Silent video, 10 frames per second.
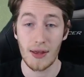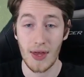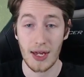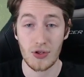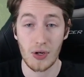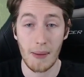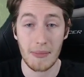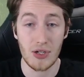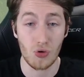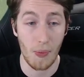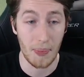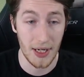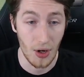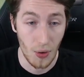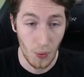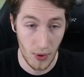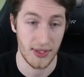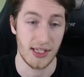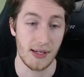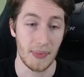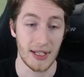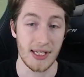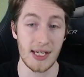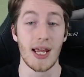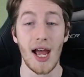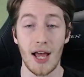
that you can be dropping with this ability.